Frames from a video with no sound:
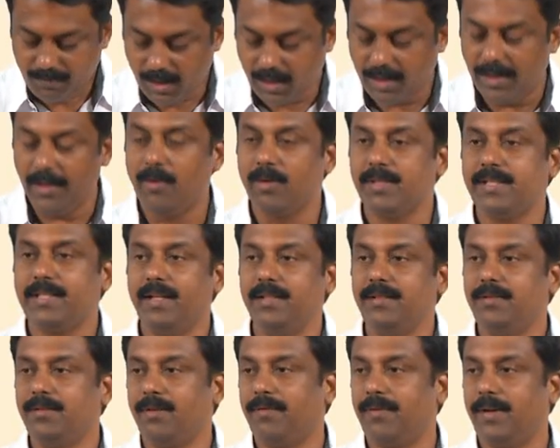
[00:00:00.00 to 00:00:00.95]
any
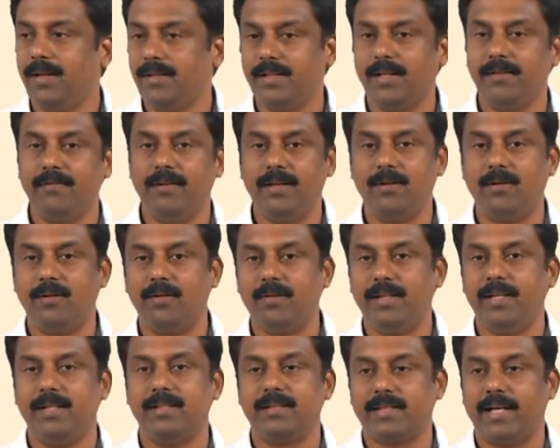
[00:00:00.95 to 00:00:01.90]
questions so far then we will go to
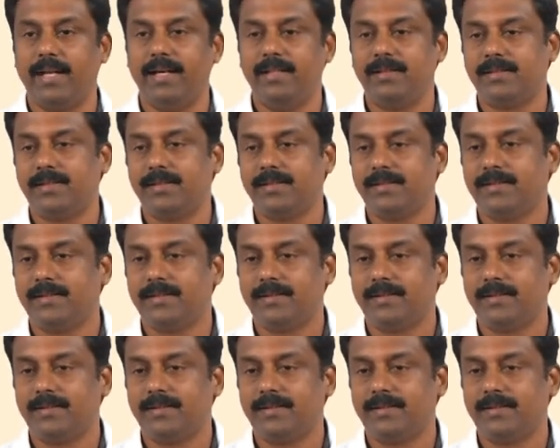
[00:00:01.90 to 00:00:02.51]
the slides